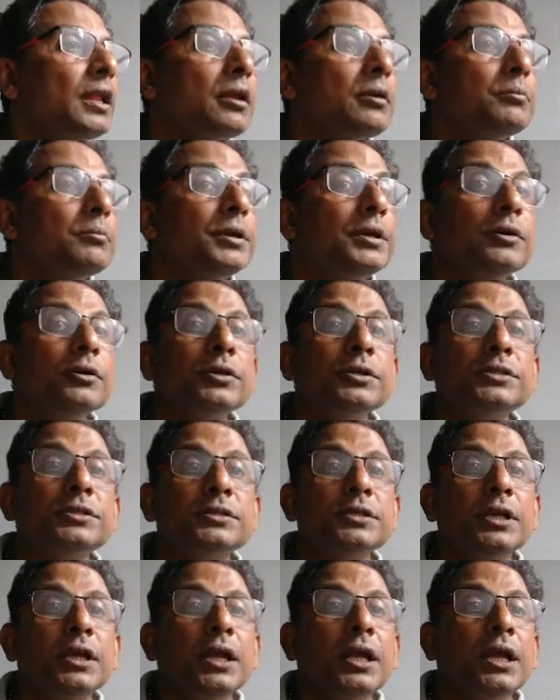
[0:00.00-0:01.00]

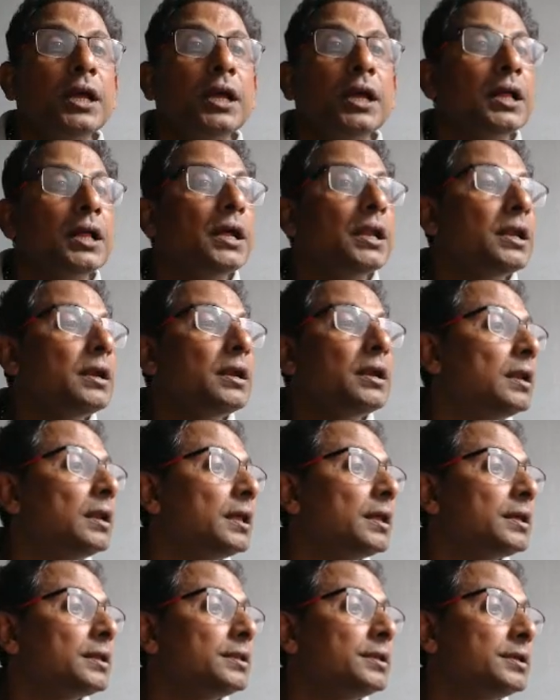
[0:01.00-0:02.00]
because current
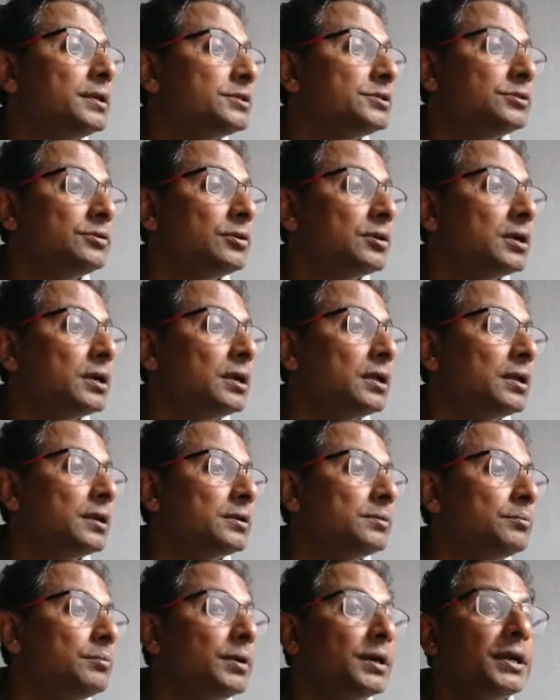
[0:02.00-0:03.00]
layer there is no color,
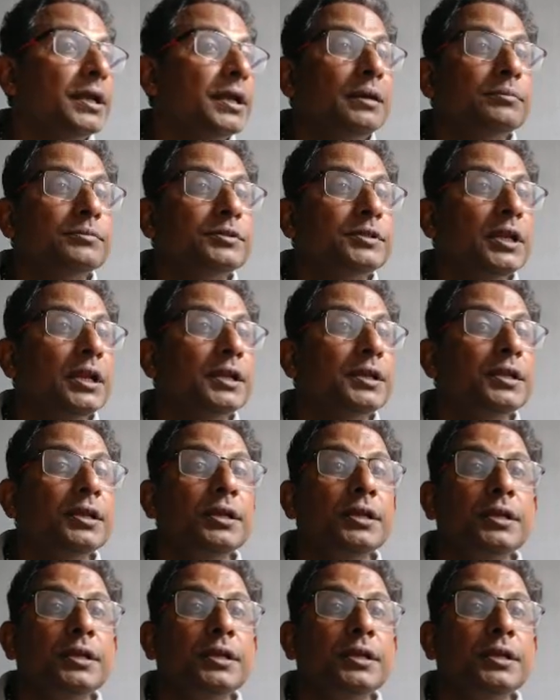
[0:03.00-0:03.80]
but I am selecting